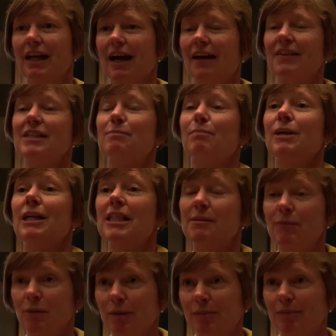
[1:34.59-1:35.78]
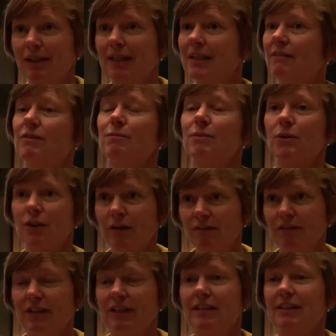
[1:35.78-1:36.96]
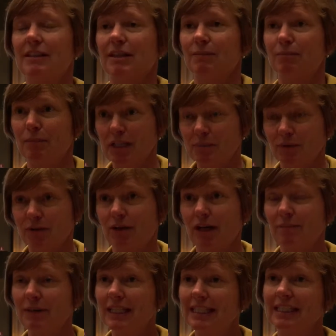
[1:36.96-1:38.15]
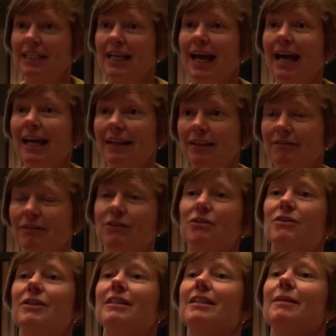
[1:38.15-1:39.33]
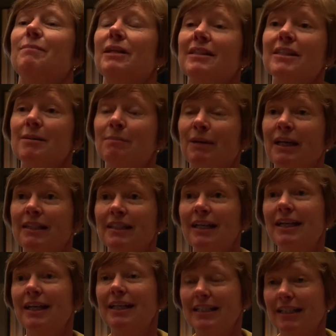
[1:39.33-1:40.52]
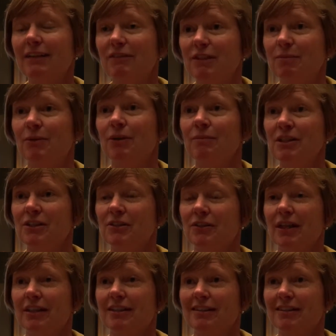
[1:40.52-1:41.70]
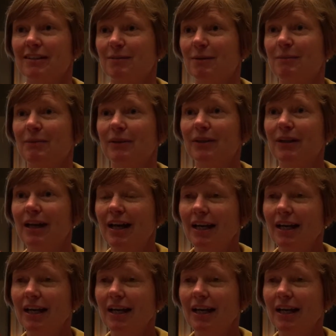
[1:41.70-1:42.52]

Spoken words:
And this brings more people in, gives them more confidence, it brings more credibility, and of course, because they participate, it delivers more emissions reductions, because people